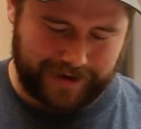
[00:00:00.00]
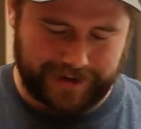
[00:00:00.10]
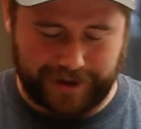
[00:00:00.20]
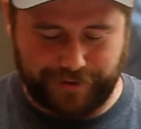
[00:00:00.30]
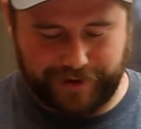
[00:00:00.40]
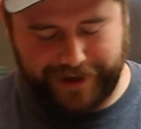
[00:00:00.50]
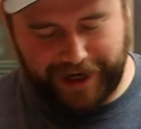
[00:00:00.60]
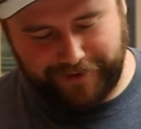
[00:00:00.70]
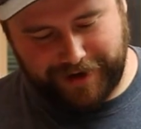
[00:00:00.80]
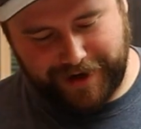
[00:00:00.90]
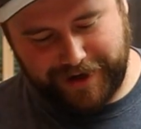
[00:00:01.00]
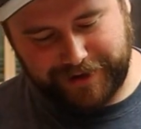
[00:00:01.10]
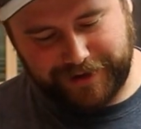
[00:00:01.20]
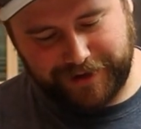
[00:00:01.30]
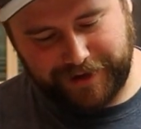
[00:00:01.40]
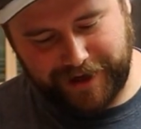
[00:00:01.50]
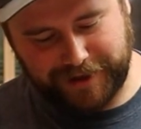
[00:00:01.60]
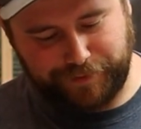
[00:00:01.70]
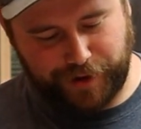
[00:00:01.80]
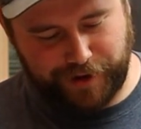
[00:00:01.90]
Tell you what, it gave it a nice
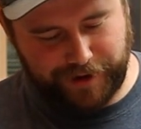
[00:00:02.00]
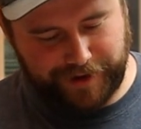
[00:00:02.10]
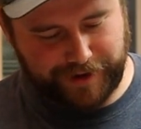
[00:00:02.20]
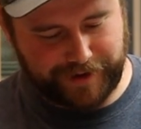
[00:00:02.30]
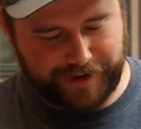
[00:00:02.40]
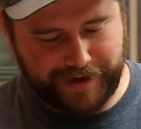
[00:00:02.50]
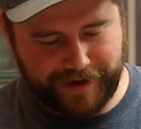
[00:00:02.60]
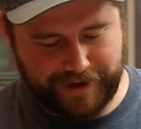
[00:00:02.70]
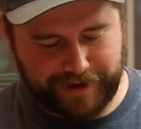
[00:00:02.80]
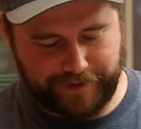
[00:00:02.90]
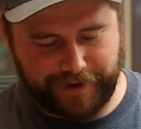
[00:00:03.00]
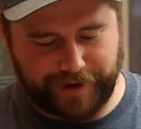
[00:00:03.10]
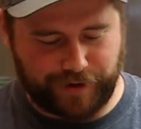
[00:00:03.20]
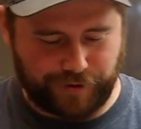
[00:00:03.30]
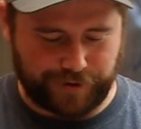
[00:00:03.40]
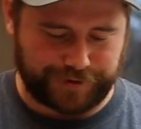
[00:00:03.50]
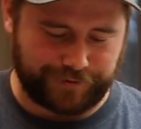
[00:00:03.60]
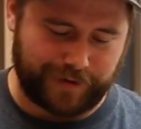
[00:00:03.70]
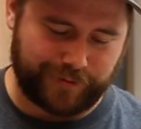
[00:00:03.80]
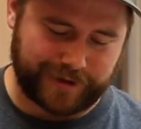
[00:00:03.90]
bark. Very coarse
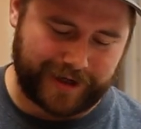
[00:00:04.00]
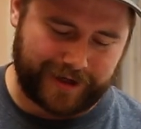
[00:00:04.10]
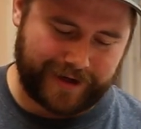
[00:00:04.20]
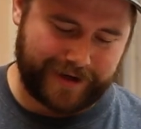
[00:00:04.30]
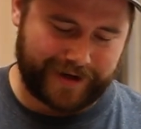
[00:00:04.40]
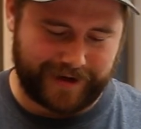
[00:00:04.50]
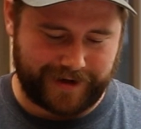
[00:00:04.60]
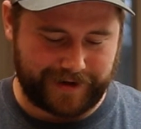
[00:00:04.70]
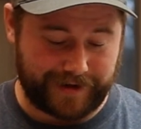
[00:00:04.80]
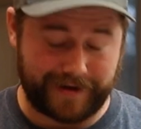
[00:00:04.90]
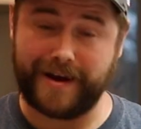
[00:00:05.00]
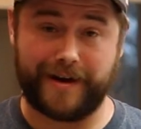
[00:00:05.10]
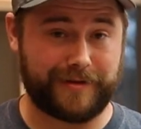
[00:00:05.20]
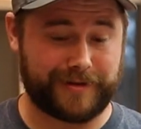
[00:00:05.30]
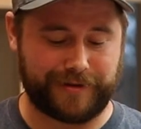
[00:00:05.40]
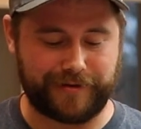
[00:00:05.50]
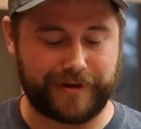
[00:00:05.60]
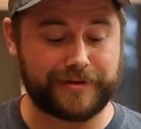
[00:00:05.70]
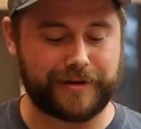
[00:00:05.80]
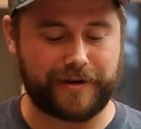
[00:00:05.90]
rub, which I like. Now, let's see what
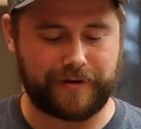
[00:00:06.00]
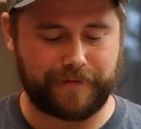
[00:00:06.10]
it tastes like.